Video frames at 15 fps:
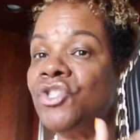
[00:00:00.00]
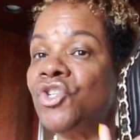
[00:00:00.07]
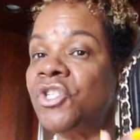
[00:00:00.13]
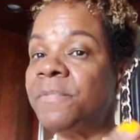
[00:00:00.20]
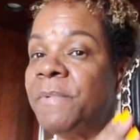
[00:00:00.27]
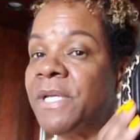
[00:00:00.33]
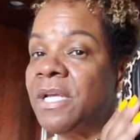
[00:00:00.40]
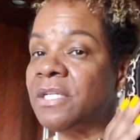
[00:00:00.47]

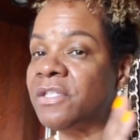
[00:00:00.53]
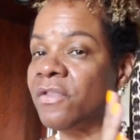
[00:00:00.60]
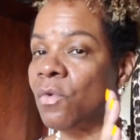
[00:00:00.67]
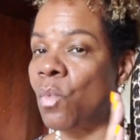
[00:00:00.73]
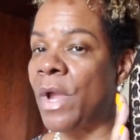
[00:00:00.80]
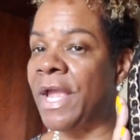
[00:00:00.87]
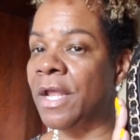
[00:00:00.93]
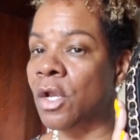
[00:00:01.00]
just because of the
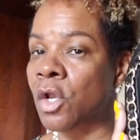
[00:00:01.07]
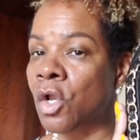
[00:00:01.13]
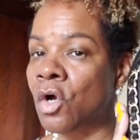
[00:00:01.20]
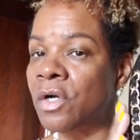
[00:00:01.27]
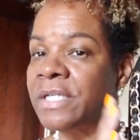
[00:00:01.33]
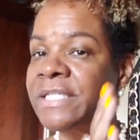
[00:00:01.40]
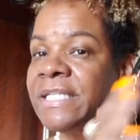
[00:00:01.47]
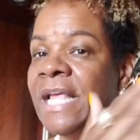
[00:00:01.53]
way it
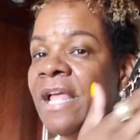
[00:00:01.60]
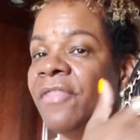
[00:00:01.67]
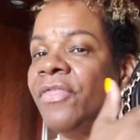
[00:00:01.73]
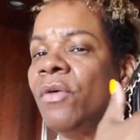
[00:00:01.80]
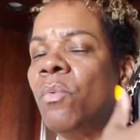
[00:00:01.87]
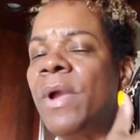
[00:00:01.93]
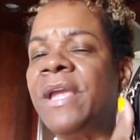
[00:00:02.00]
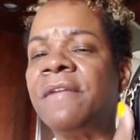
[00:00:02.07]
looks,
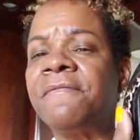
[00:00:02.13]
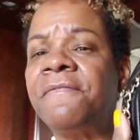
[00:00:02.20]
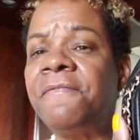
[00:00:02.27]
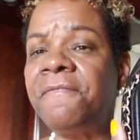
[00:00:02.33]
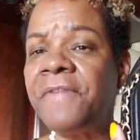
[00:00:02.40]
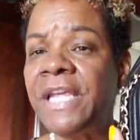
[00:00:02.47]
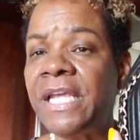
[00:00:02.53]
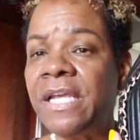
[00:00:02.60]
the way it
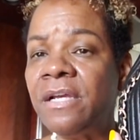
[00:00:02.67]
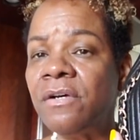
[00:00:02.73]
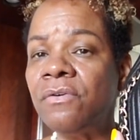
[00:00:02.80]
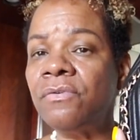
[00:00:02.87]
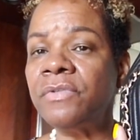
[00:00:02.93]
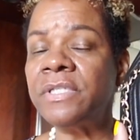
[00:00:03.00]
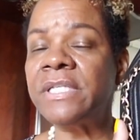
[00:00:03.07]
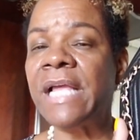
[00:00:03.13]

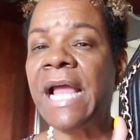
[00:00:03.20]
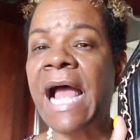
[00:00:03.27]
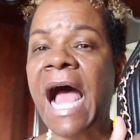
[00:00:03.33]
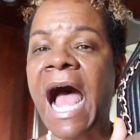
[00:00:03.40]
feels.